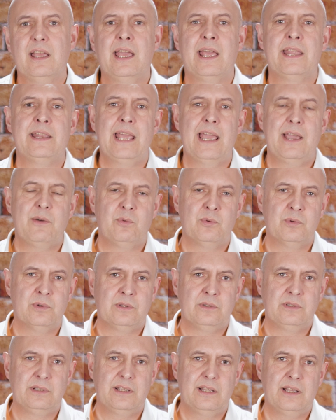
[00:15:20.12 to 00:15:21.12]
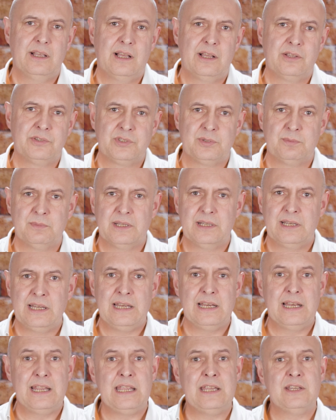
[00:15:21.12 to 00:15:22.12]
and that will
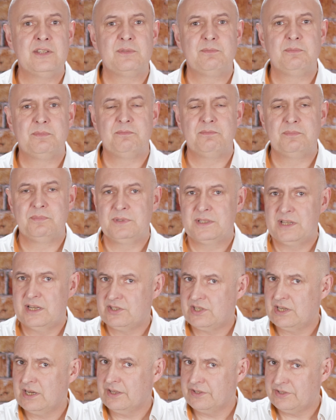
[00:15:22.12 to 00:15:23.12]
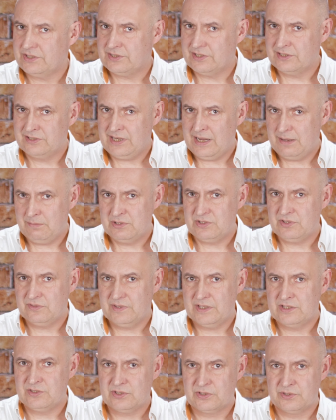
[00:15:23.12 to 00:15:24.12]
ultimately lead potentially either to damage of
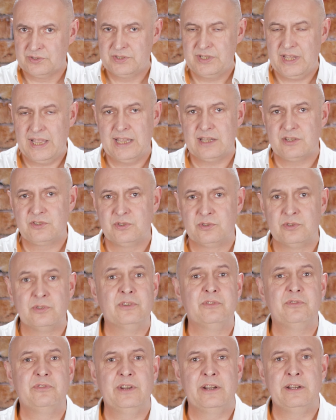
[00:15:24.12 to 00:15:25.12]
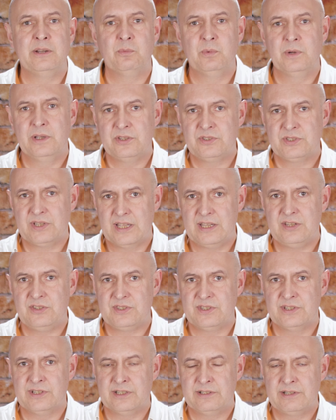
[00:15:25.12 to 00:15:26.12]
those contacts, or very worst case
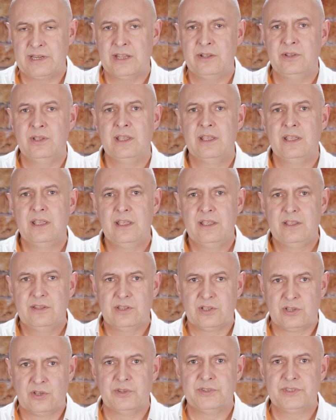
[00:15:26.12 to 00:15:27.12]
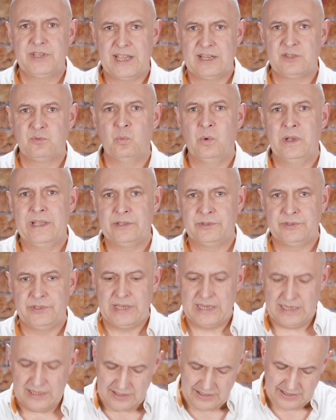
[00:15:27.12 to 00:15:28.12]
scenario, the contacts
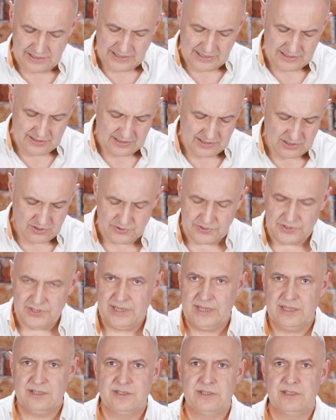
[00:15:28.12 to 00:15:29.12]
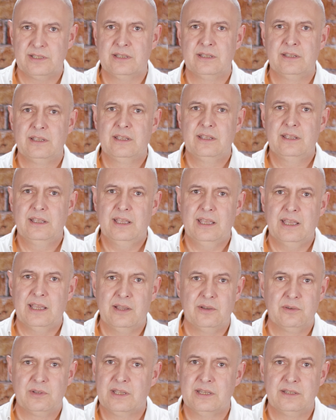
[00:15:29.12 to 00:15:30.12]
welding, and then the contactor
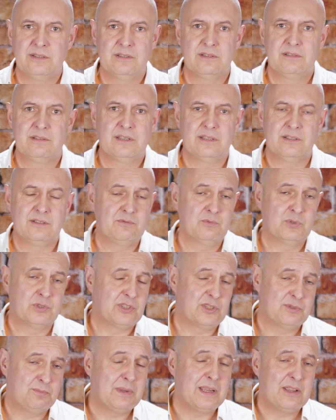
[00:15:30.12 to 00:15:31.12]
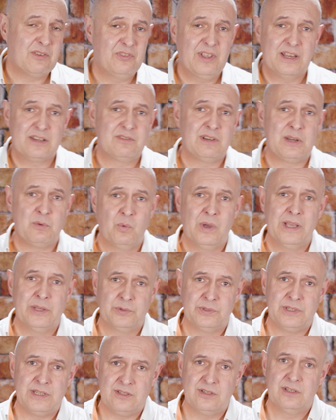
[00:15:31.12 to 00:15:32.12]
will just be effectively
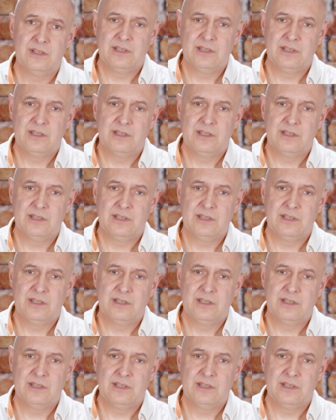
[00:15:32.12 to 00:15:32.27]
welded